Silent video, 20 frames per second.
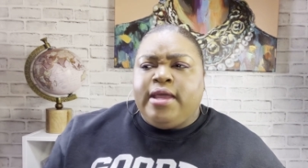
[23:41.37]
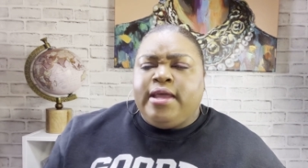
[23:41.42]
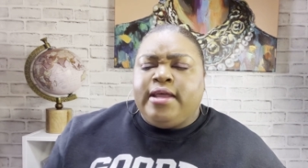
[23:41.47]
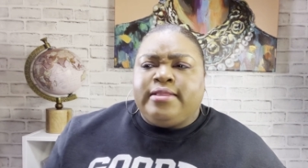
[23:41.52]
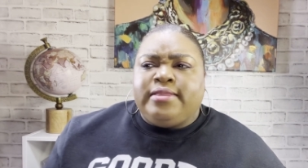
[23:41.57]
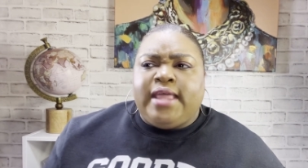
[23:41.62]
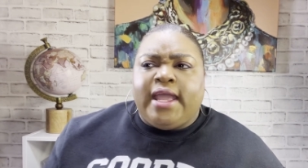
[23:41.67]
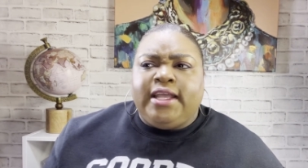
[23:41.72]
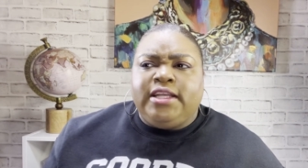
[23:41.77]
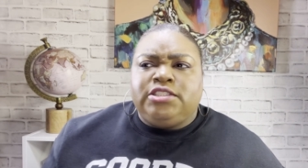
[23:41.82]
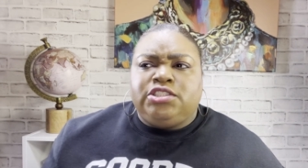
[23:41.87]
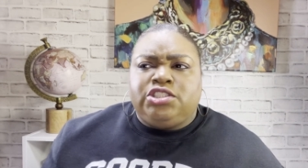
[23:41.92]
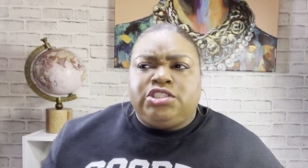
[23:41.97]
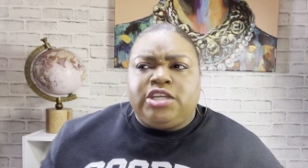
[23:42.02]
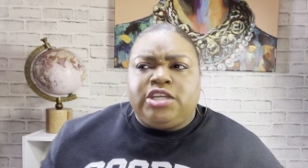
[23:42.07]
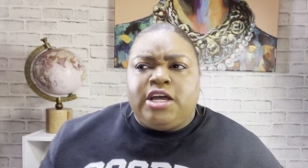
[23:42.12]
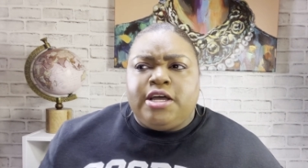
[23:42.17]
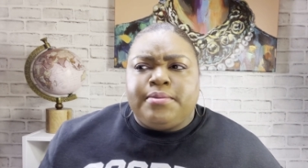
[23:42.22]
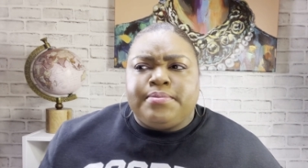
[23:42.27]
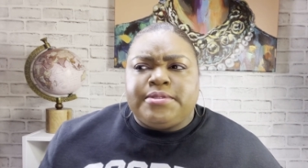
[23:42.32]
They
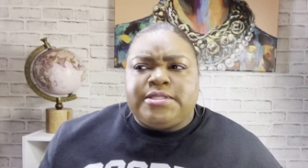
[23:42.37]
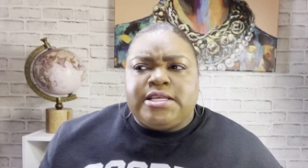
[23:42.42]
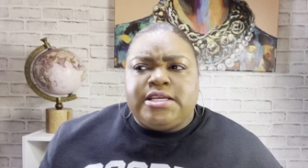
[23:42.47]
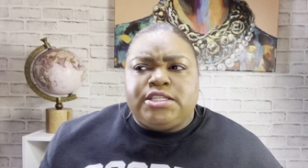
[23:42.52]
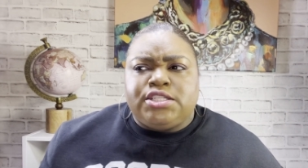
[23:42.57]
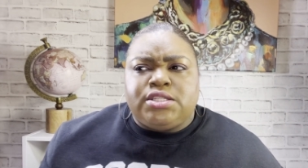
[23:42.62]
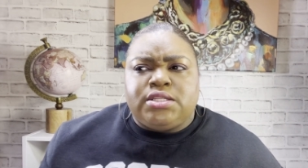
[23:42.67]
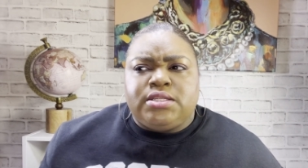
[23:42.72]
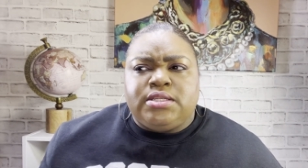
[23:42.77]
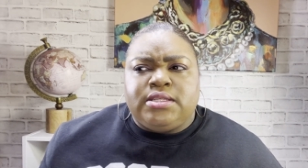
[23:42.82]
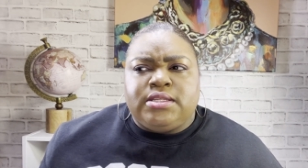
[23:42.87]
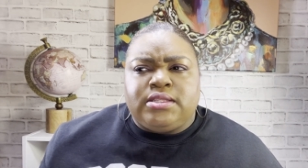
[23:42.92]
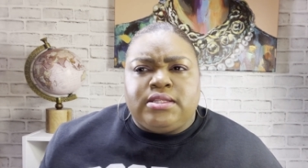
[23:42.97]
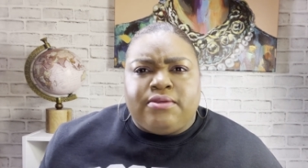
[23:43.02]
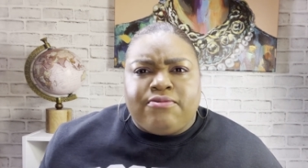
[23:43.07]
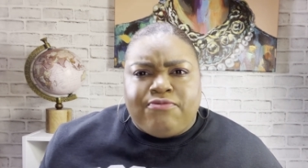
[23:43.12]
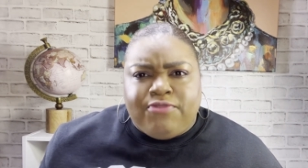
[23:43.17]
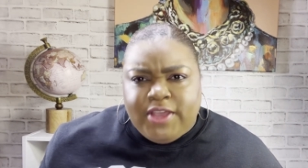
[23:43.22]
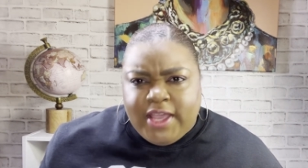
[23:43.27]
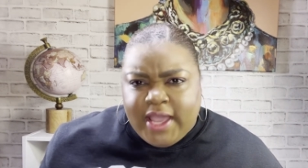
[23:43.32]
jumped
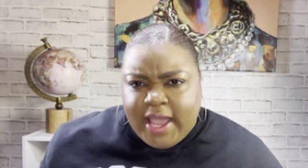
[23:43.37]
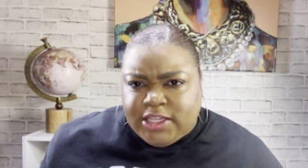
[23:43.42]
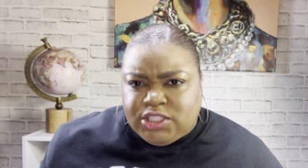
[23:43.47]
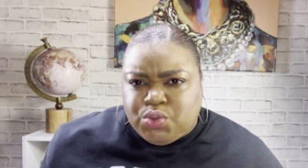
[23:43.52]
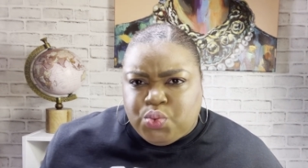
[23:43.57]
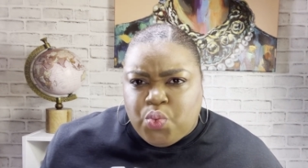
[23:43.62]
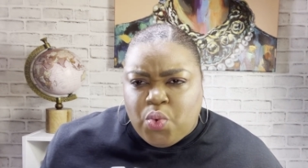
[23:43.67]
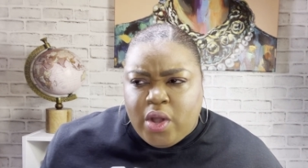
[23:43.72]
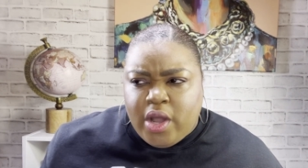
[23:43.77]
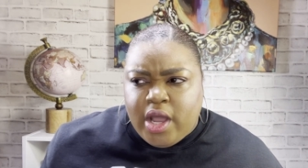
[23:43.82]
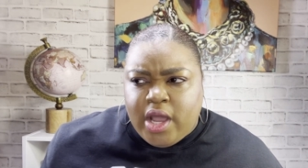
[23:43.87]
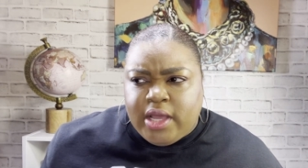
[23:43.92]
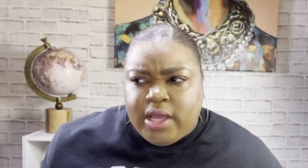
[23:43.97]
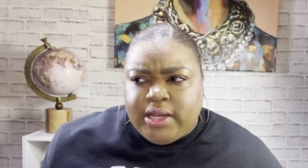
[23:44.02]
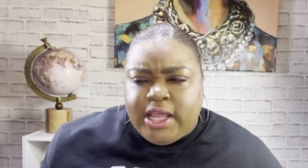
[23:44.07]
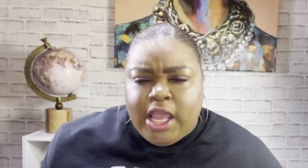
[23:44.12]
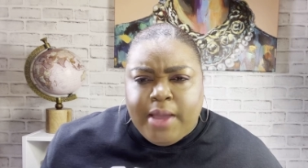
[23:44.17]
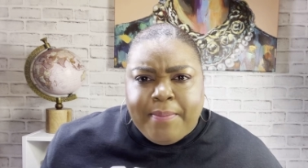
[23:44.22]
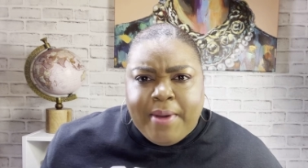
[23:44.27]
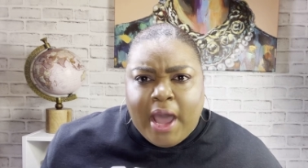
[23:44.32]
VH1
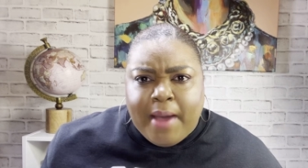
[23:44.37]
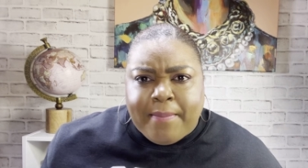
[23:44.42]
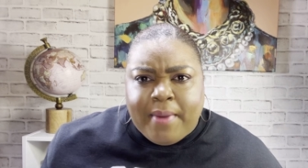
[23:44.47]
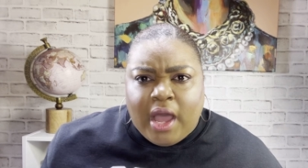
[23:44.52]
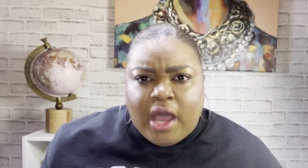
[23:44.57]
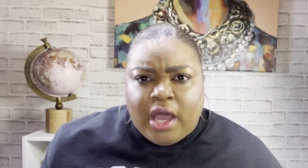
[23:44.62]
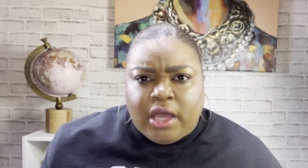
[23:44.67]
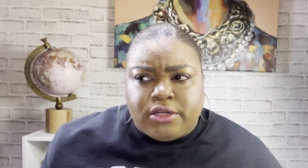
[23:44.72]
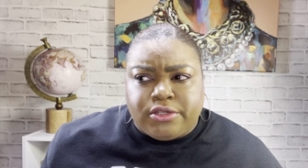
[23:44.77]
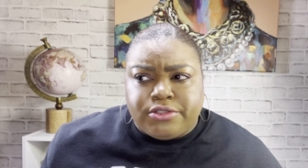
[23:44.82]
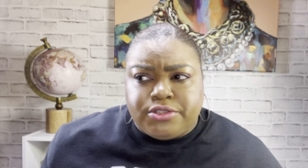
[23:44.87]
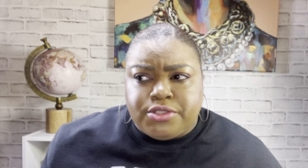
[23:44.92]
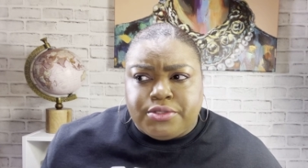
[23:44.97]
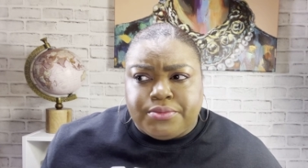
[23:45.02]
Hip Hop Honors.